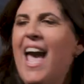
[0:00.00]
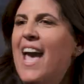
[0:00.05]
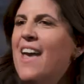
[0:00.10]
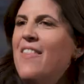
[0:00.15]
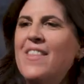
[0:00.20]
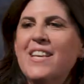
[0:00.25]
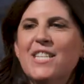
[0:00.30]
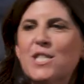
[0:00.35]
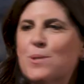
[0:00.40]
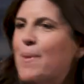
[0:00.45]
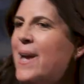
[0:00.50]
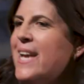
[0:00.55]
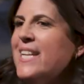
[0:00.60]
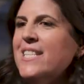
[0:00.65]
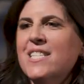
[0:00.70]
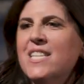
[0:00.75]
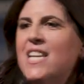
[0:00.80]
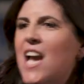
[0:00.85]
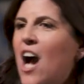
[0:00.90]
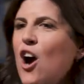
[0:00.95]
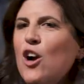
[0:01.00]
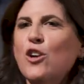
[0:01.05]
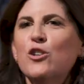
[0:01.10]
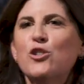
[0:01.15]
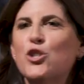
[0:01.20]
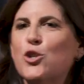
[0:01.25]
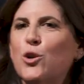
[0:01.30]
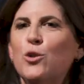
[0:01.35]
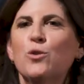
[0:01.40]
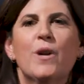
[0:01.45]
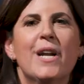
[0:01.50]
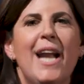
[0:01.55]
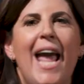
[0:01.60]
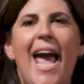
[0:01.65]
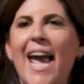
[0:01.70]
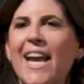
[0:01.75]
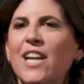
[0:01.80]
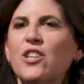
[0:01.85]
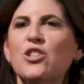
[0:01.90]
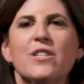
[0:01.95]
And this makes young children
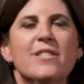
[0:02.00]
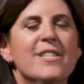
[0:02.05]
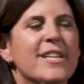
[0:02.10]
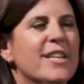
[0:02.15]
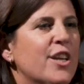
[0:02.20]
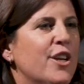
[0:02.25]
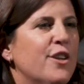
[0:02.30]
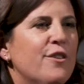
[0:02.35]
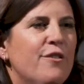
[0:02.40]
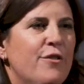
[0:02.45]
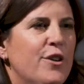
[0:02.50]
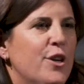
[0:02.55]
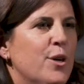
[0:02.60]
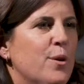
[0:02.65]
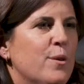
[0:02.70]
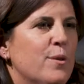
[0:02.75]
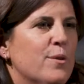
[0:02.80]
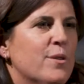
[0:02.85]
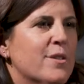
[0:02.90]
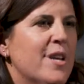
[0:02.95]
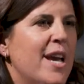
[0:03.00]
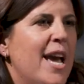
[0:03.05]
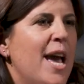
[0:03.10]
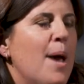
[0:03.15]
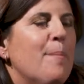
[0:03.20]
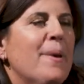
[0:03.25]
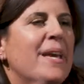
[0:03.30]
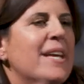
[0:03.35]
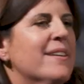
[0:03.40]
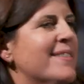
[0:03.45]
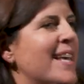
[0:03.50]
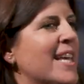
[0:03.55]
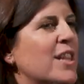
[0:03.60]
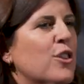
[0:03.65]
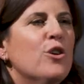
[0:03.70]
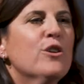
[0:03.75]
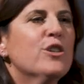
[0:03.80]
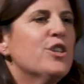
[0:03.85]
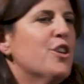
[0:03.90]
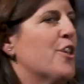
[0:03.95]
anxious and confused because they
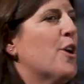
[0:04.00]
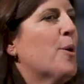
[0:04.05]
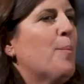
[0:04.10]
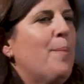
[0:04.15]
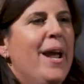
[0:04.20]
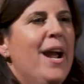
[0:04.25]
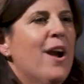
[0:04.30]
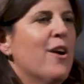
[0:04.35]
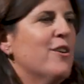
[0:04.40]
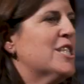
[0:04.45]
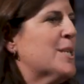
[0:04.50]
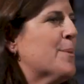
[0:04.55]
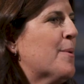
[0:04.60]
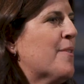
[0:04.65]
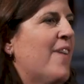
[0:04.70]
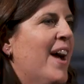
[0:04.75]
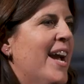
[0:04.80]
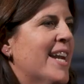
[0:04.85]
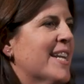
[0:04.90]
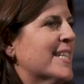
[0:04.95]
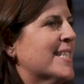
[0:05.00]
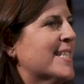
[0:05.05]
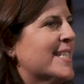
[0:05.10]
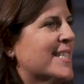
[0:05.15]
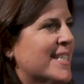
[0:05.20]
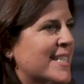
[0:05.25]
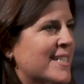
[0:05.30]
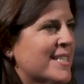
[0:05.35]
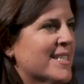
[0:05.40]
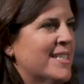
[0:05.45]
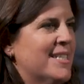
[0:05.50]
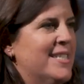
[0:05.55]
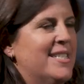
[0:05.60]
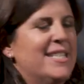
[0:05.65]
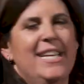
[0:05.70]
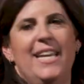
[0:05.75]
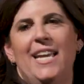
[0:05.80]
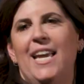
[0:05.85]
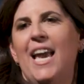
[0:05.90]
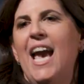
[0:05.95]
look to their parents to provide
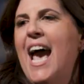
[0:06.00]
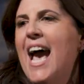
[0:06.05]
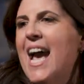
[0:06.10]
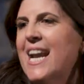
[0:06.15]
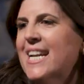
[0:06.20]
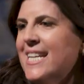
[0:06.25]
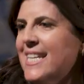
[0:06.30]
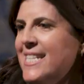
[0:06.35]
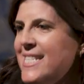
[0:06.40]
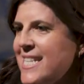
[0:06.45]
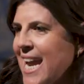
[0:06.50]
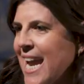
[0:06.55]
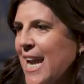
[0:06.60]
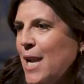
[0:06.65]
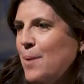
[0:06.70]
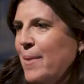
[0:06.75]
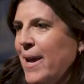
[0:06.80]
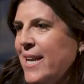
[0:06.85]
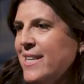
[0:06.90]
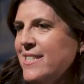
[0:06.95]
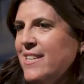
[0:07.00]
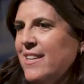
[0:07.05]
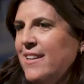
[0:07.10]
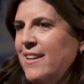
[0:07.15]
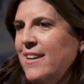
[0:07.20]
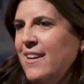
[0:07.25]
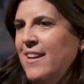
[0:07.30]
consistency and containment.